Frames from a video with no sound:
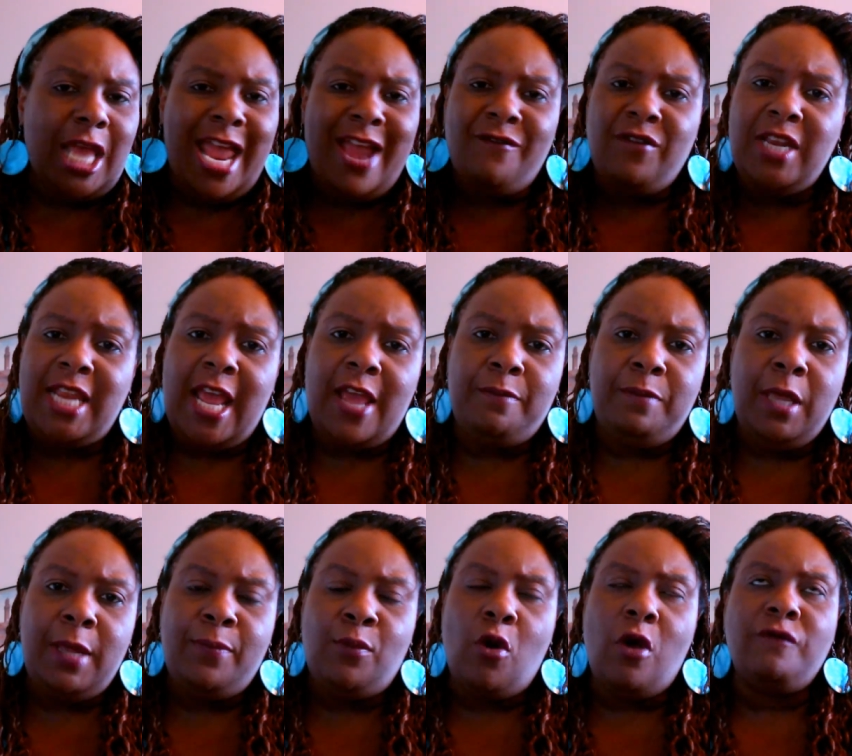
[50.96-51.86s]
everyday
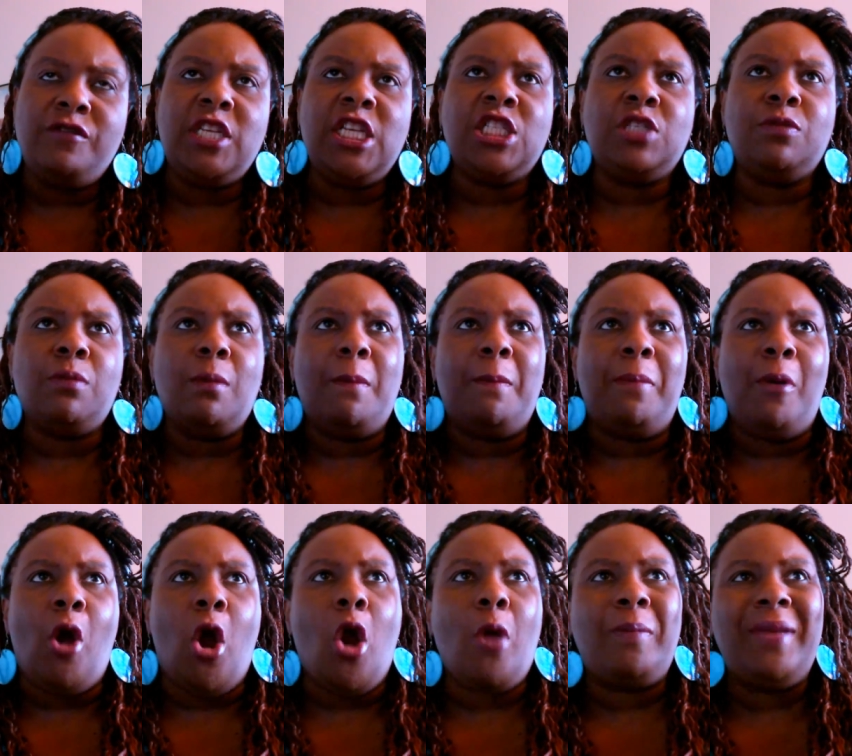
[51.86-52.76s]
people have just,
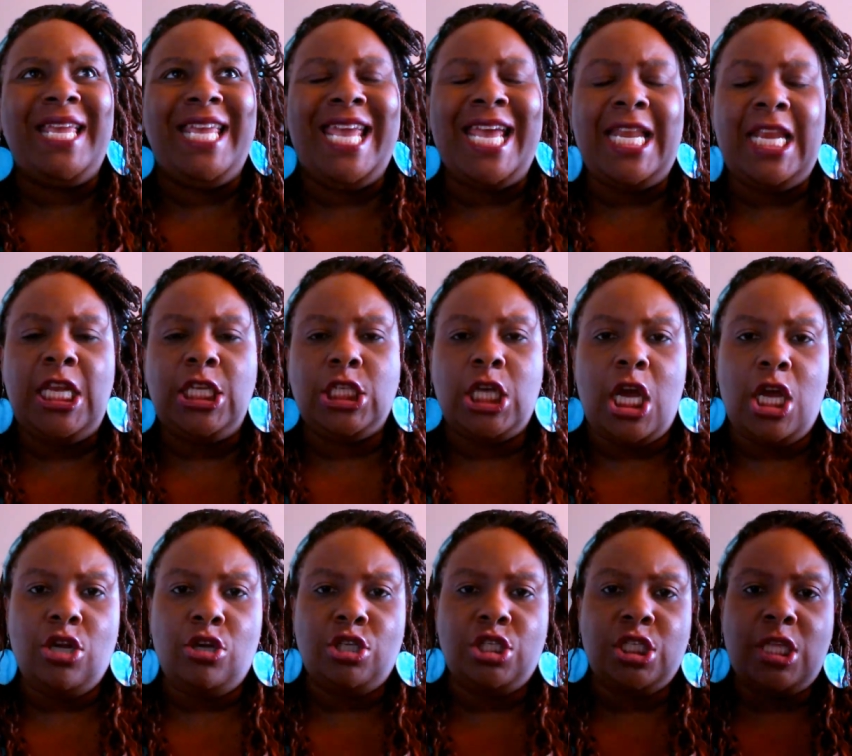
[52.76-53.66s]
are beginning to
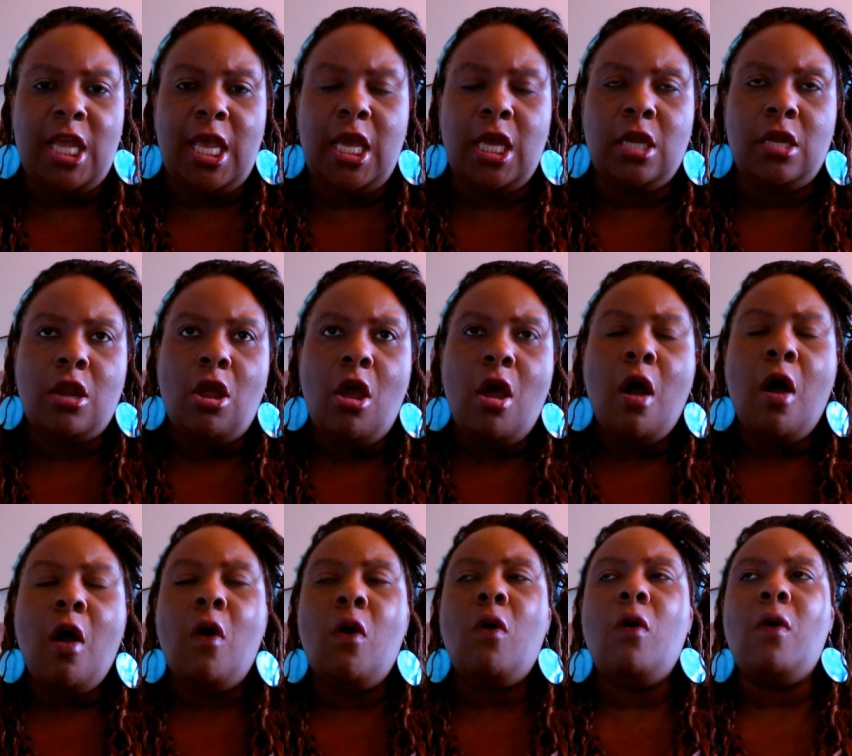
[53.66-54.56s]
understand,
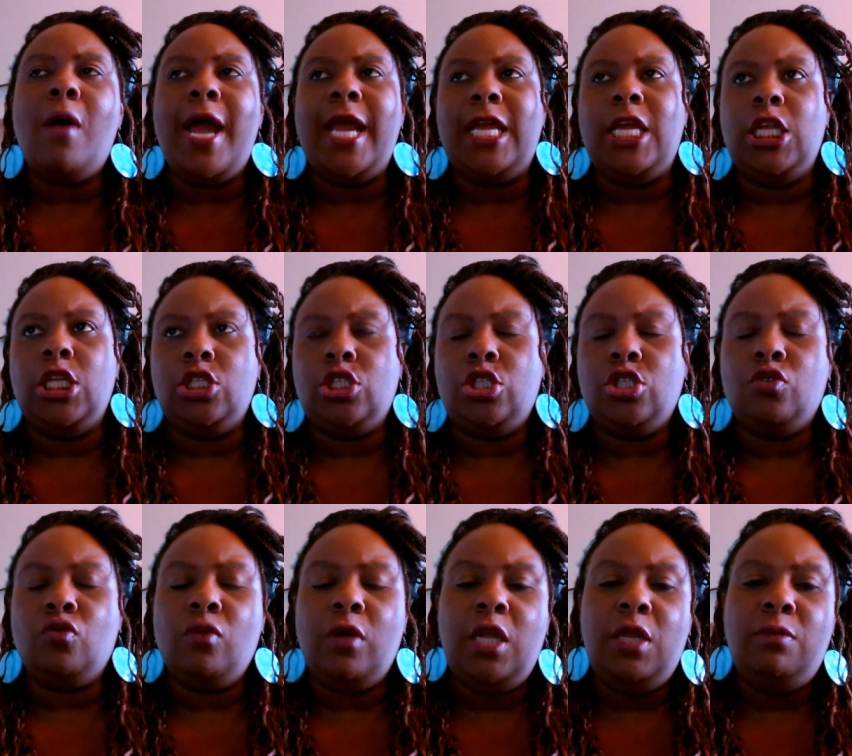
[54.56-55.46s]
oh, I can
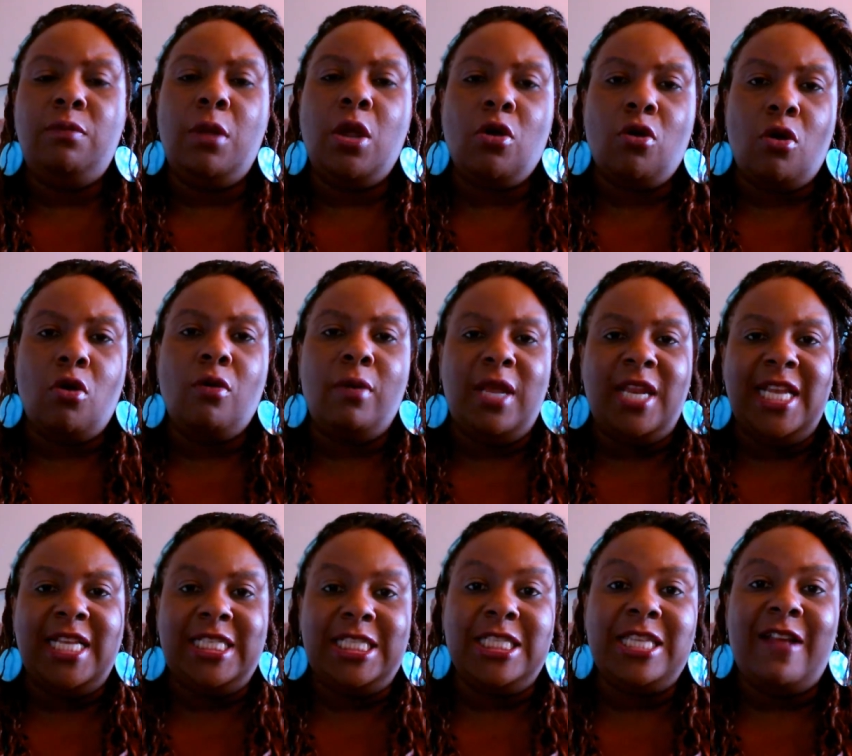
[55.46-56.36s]
screen mirror it
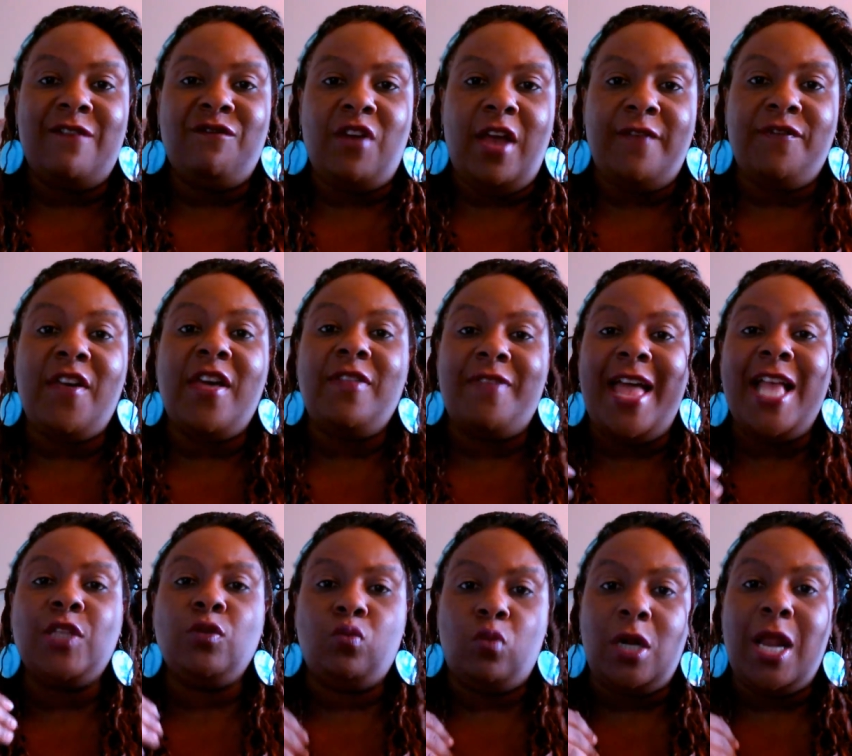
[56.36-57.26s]
and stuff like that. And
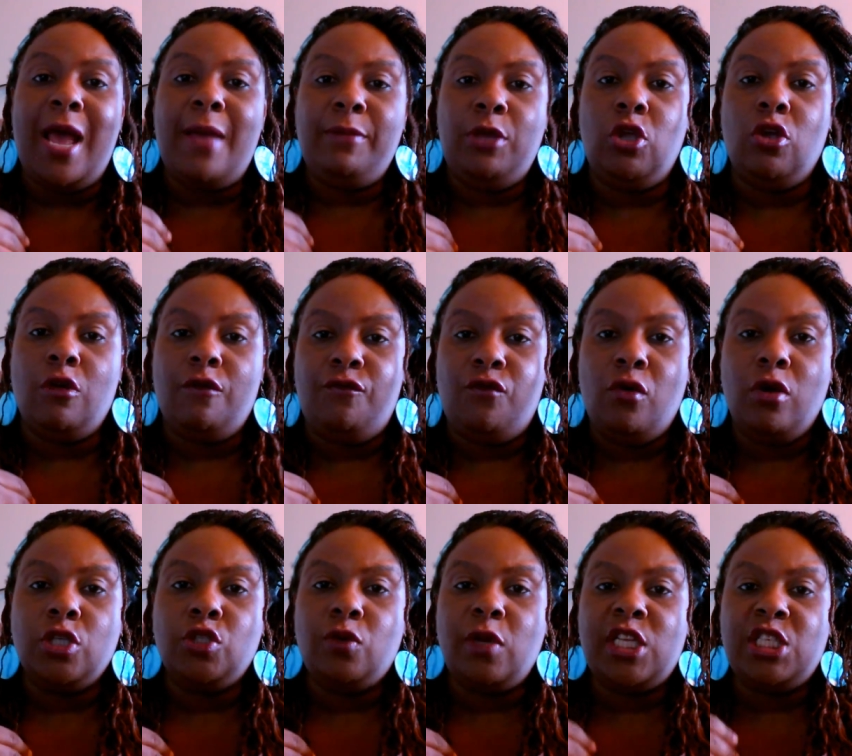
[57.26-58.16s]
that's what I'm here
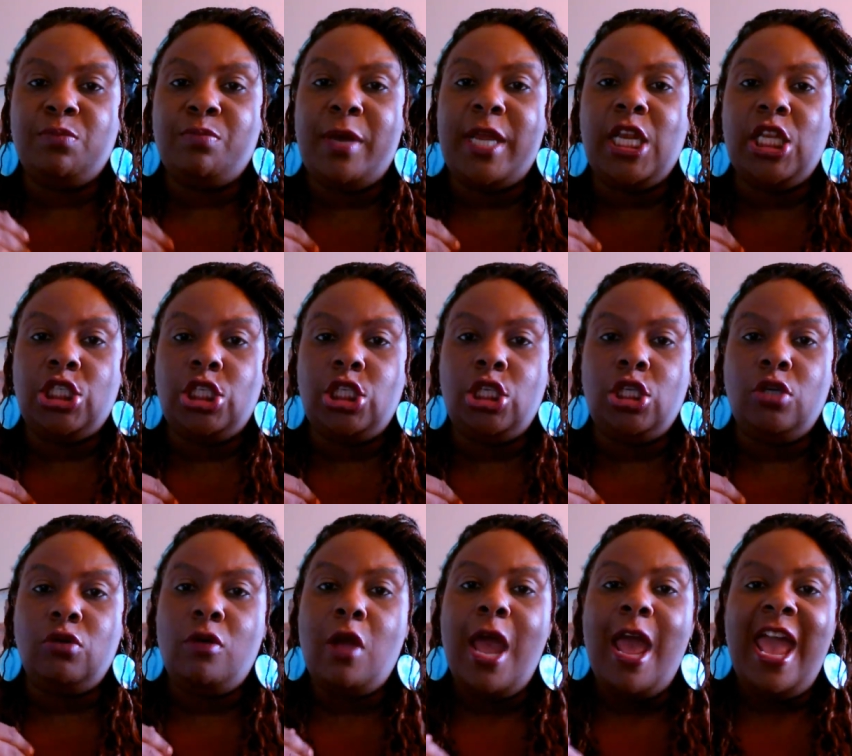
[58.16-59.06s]
for, to explain it to
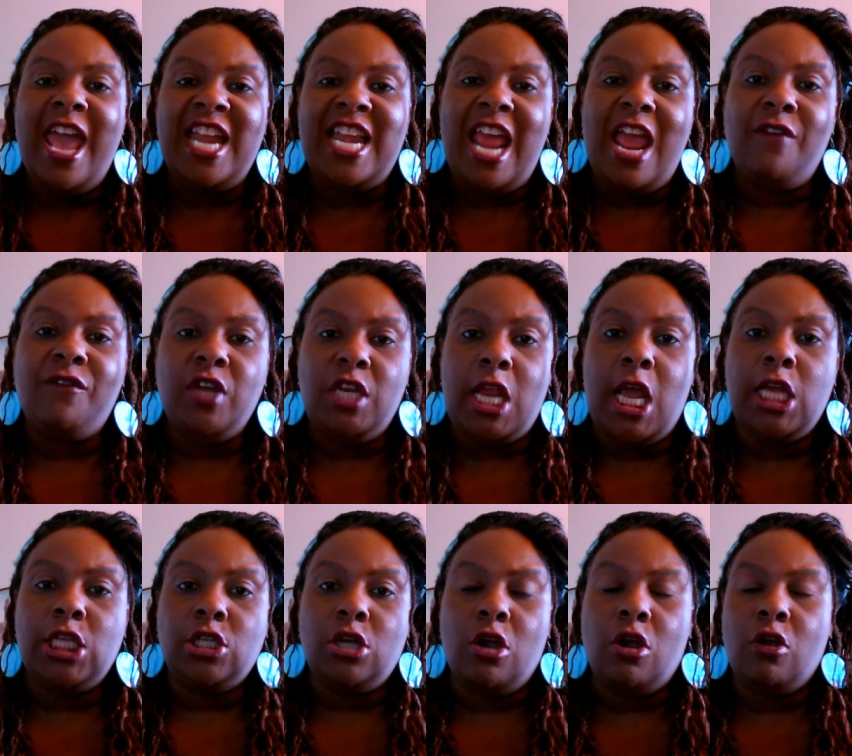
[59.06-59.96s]
you in everyday
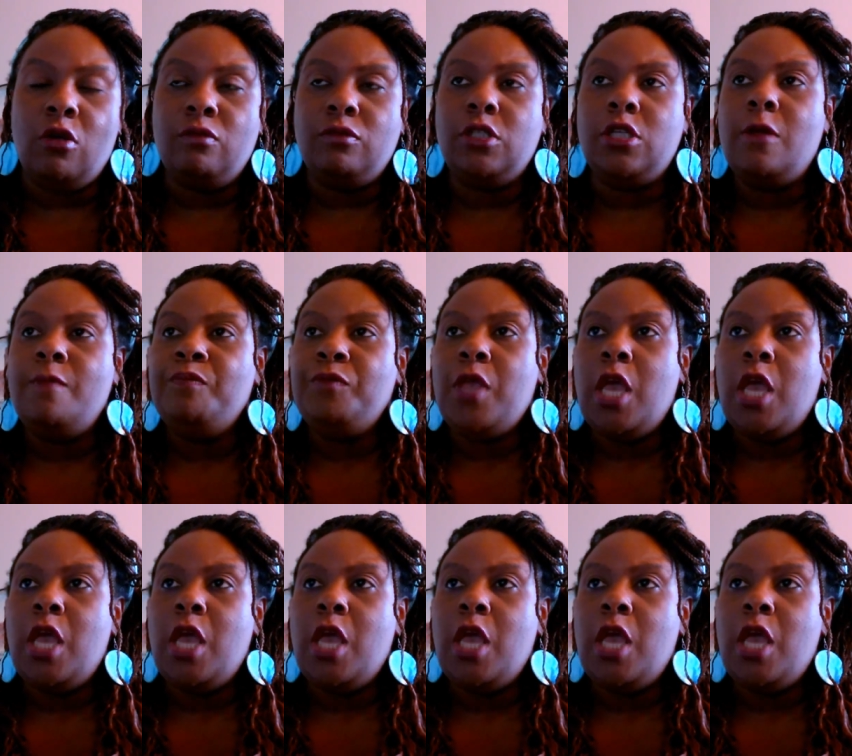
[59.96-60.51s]
terms.